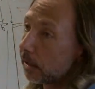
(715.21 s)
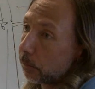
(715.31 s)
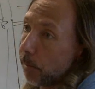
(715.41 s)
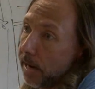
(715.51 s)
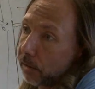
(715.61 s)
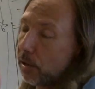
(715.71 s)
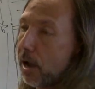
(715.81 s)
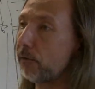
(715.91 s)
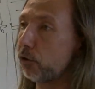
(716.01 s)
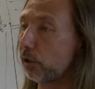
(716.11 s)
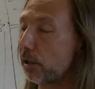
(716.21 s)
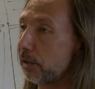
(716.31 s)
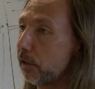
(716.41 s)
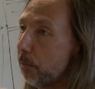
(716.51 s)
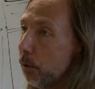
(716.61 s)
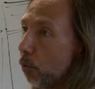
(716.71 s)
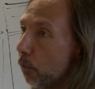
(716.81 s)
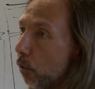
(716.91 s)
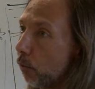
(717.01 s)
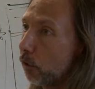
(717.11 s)
spaced enough so that the CPU
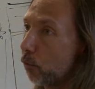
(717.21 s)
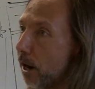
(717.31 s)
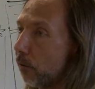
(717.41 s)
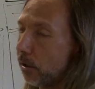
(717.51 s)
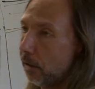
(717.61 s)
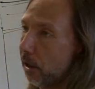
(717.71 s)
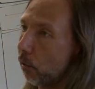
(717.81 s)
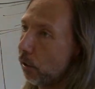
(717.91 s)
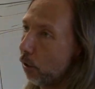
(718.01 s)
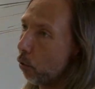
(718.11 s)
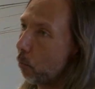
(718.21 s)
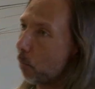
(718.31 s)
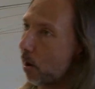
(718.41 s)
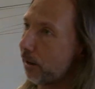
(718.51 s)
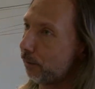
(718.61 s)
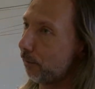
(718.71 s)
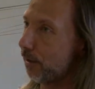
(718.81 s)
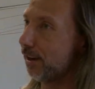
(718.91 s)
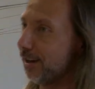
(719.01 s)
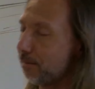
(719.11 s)
would always write on the, on the low part of
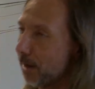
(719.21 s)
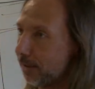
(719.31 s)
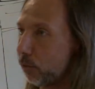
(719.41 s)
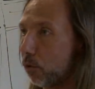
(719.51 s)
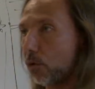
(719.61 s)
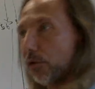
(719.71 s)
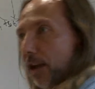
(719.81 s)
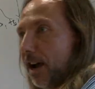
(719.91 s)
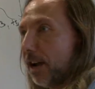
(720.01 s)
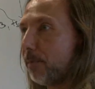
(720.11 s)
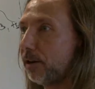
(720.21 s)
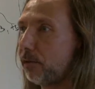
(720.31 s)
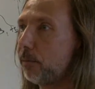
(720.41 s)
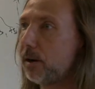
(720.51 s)
the bus or on the high part of the